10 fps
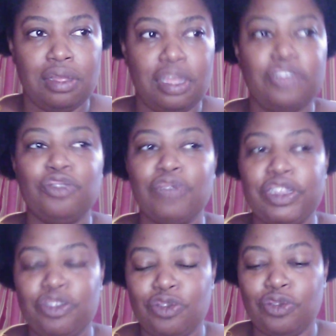
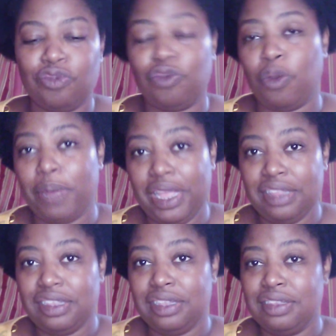interracial
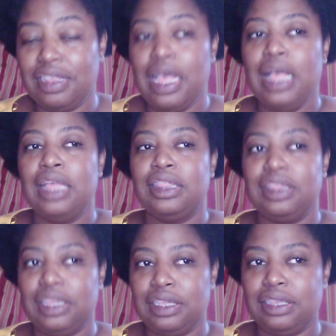romances.
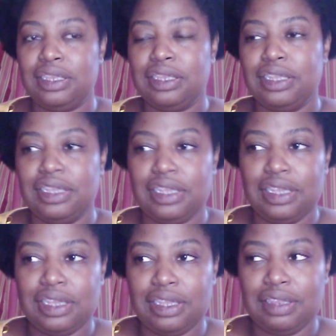This
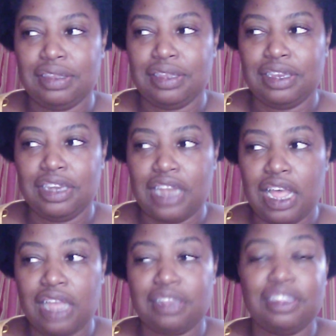is
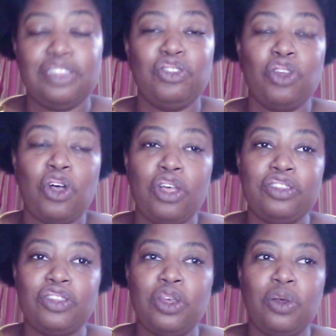not. This is
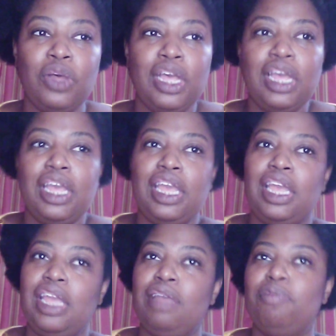also
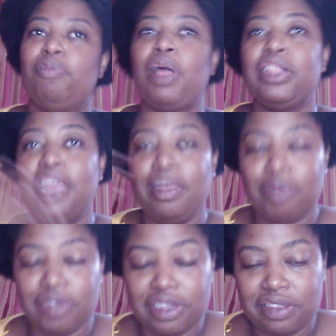a
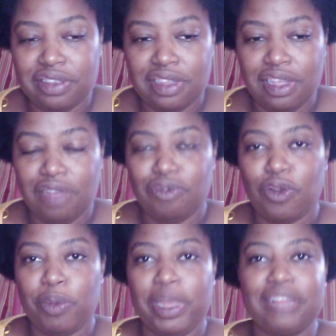polyamorous
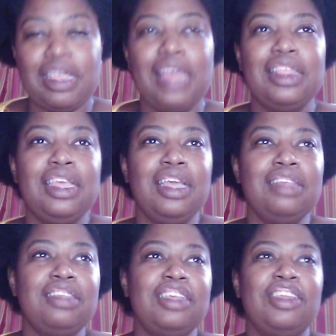romance. I think I
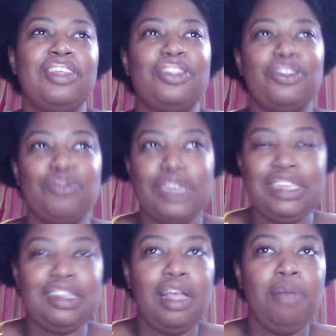said
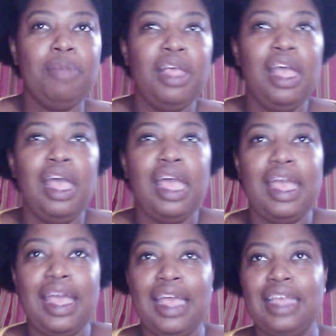threesome,
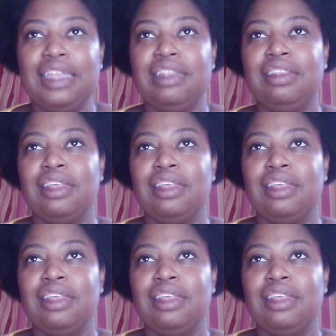and